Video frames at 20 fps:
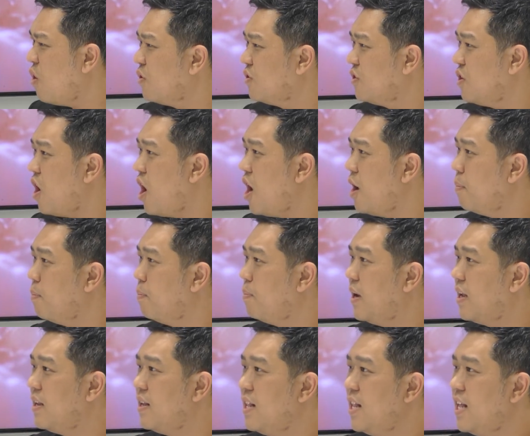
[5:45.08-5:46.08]
time,
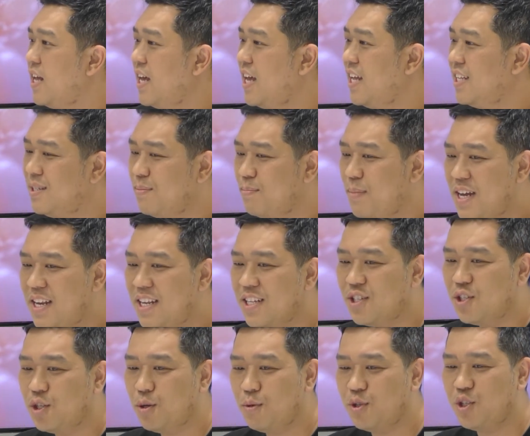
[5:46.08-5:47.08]
but it's made it
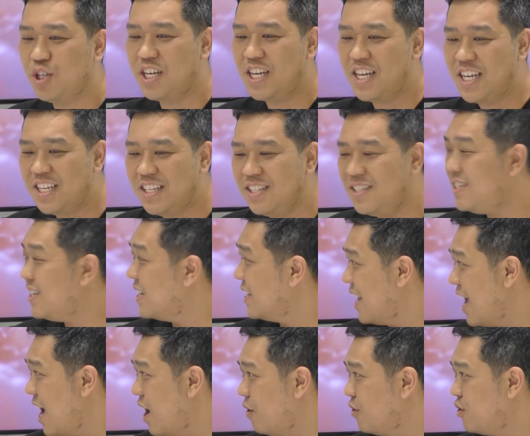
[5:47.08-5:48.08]
so much easier
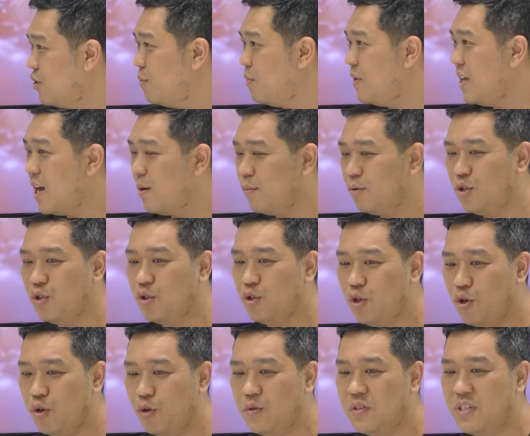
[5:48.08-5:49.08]
now to be able to
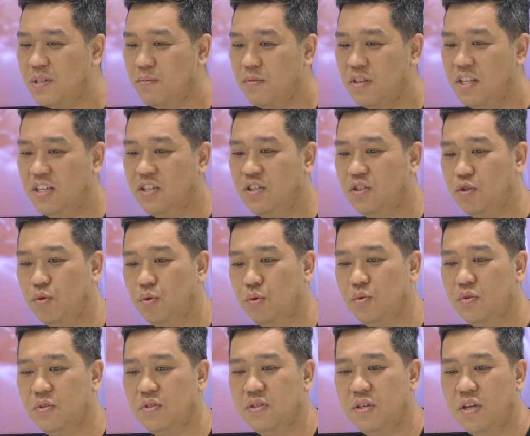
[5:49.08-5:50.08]
use some of these
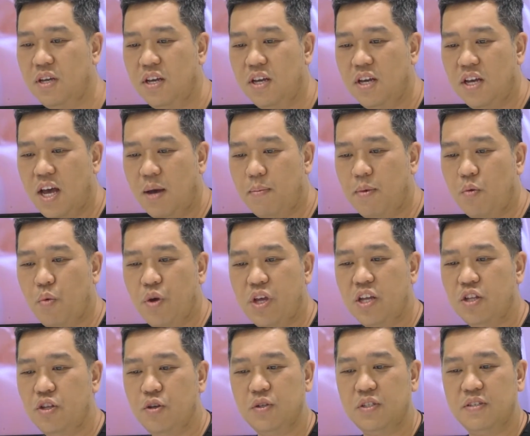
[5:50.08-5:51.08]
tools. I mean, we
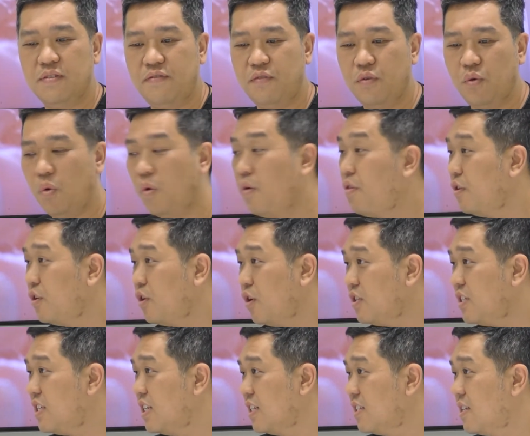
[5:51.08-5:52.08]
can use it for
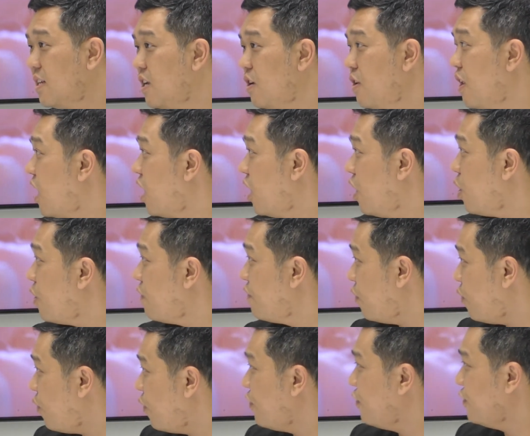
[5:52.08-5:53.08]
orthodontics, and then a lot of
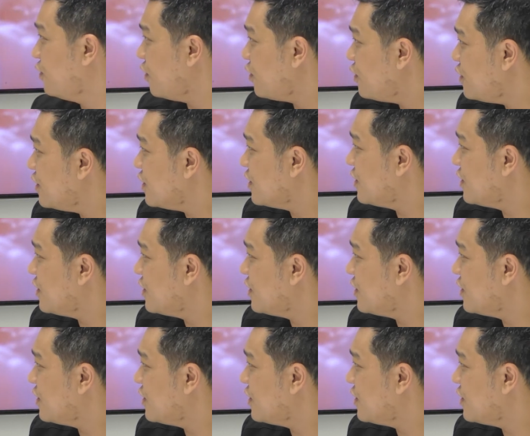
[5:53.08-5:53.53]
orthodontists